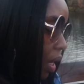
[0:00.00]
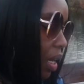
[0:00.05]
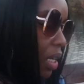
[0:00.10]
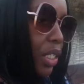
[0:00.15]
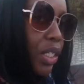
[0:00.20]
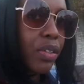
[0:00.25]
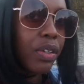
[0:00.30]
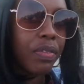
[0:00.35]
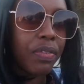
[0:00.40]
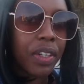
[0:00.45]

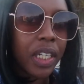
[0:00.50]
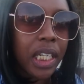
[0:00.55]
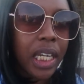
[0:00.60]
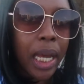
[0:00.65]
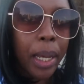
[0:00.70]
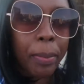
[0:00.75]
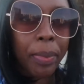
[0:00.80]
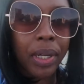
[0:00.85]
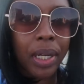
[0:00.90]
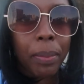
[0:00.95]
It's
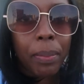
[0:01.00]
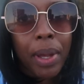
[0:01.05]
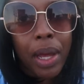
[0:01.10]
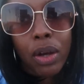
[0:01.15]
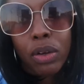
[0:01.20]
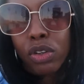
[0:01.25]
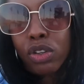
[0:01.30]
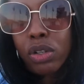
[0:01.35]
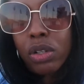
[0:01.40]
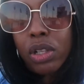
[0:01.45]
3:58, but the
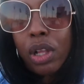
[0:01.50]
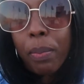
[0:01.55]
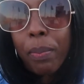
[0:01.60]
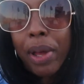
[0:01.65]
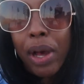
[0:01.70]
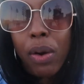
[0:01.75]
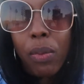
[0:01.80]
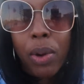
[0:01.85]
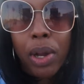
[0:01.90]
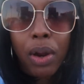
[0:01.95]
bell the
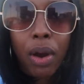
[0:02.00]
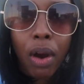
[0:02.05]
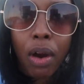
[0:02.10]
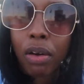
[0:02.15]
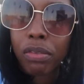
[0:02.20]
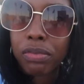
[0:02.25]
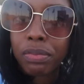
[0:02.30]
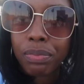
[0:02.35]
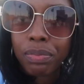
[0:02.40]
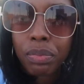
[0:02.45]
bell went
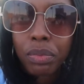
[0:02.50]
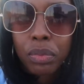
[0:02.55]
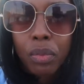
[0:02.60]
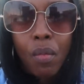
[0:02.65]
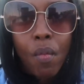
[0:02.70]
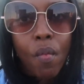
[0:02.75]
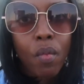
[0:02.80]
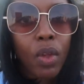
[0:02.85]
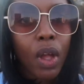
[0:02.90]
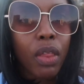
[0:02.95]
off
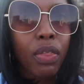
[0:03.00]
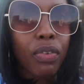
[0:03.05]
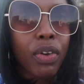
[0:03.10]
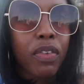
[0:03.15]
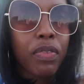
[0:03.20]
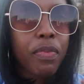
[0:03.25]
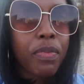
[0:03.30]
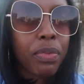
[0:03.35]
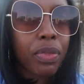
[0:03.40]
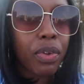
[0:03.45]

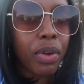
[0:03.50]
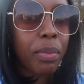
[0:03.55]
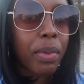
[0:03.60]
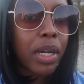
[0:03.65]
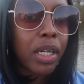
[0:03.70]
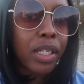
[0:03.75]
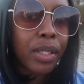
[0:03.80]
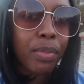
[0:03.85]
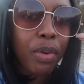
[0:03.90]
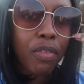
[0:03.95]
three three
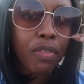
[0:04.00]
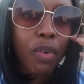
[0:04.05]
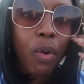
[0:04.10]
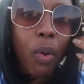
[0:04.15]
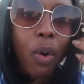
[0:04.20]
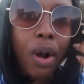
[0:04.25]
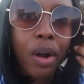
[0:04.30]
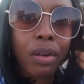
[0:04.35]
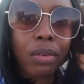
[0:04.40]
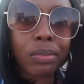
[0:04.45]
minutes
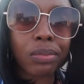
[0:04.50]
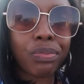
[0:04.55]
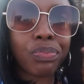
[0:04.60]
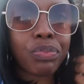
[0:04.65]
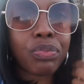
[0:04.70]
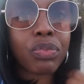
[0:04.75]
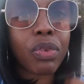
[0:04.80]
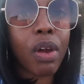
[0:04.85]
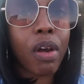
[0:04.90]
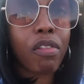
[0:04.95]
before
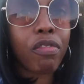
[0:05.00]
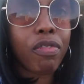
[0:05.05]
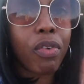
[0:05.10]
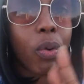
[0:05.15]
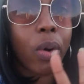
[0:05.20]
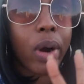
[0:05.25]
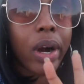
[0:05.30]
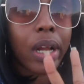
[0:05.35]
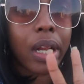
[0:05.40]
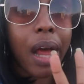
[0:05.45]

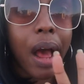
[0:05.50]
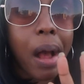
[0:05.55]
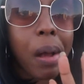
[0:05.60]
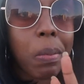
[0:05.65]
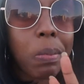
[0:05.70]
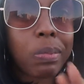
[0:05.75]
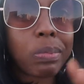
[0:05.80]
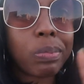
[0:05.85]
four o'clock.